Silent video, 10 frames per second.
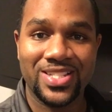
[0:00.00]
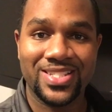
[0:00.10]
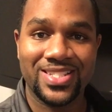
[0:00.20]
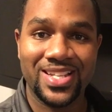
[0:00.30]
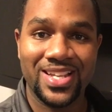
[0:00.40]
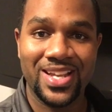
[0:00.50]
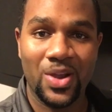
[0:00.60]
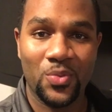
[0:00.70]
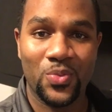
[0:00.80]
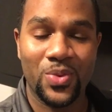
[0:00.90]
see,
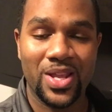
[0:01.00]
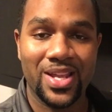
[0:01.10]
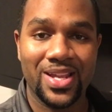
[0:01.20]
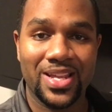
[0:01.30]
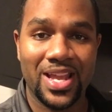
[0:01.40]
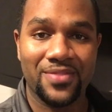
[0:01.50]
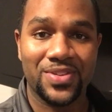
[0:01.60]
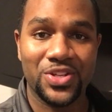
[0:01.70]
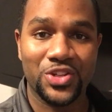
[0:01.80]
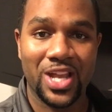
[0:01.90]
we get
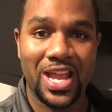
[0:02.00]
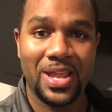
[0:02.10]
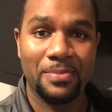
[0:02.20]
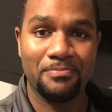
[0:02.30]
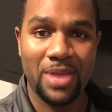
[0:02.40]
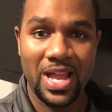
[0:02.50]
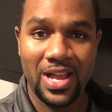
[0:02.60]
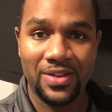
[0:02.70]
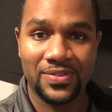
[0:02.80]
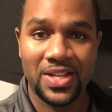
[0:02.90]
DJ a
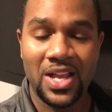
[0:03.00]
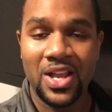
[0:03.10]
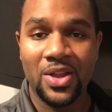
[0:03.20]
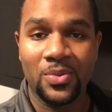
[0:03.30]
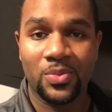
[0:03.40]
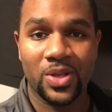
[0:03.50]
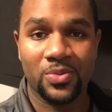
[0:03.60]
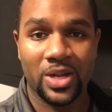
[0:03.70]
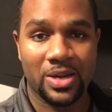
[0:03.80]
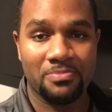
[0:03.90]
Bev, we
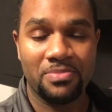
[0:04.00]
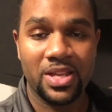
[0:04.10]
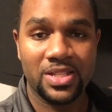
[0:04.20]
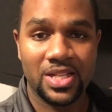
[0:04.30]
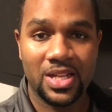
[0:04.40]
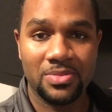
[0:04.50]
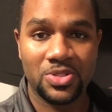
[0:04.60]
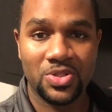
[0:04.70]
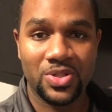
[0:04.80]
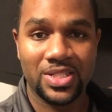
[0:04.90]
read him bedtime
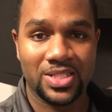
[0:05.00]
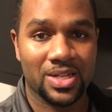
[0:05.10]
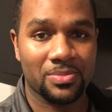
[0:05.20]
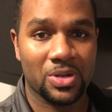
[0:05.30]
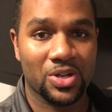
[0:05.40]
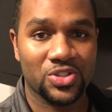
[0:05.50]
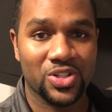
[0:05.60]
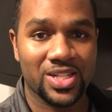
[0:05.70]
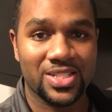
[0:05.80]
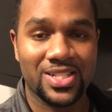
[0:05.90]
stories, got him all
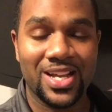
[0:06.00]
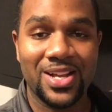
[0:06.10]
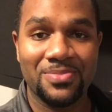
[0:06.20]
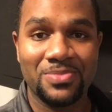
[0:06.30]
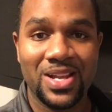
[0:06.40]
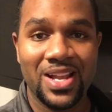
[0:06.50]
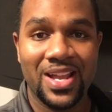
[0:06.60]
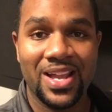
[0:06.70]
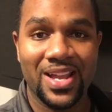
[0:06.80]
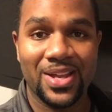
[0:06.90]
dressed up,
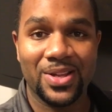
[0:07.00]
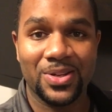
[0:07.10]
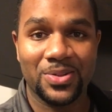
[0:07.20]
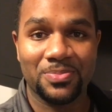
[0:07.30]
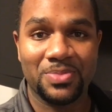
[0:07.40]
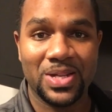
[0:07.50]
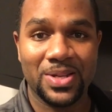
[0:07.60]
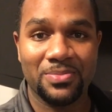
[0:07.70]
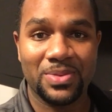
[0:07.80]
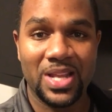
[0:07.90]
and put
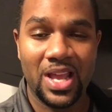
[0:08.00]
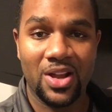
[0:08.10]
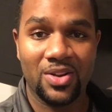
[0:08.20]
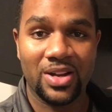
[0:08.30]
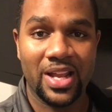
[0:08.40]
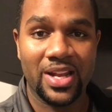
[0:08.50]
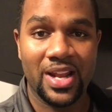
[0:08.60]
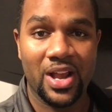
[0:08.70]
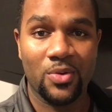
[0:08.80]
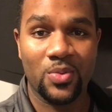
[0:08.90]
him down, and
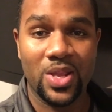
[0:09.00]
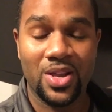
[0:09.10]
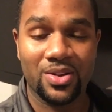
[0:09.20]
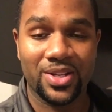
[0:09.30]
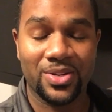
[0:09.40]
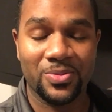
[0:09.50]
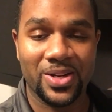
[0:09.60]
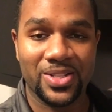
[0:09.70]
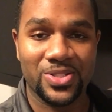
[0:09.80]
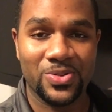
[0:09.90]
now we are getting
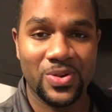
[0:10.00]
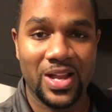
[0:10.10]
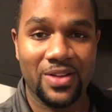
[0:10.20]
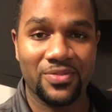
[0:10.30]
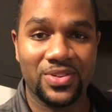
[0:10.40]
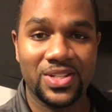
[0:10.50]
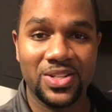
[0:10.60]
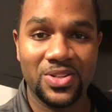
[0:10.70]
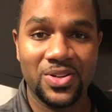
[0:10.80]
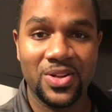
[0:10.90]
ready to have
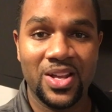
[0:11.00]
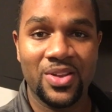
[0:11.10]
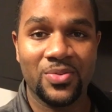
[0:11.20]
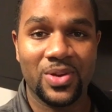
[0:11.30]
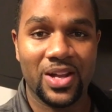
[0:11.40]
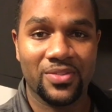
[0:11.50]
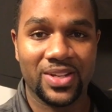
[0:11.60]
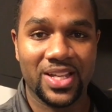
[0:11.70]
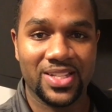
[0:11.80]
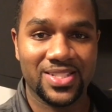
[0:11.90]
dinner. We're having
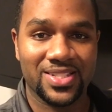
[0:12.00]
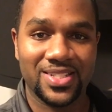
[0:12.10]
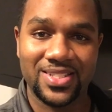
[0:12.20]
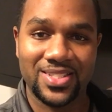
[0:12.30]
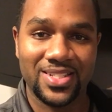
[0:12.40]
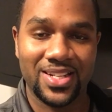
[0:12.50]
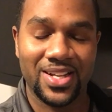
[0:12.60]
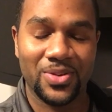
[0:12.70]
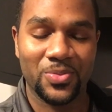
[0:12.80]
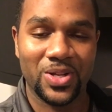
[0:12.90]
quesadillas tonight,
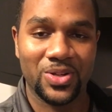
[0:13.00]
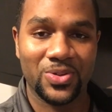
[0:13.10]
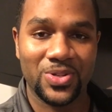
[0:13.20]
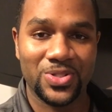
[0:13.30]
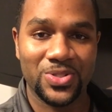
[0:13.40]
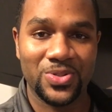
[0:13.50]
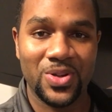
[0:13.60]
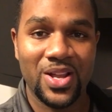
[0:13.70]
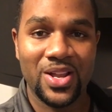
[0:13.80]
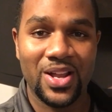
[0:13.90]
and we are going
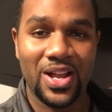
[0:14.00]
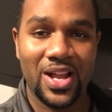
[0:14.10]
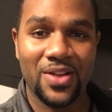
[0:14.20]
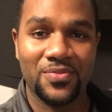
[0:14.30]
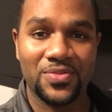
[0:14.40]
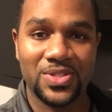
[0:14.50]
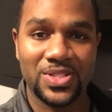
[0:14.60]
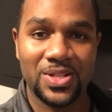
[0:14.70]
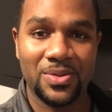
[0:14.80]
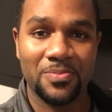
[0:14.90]
to have
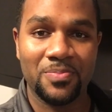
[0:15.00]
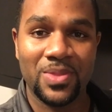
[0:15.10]
some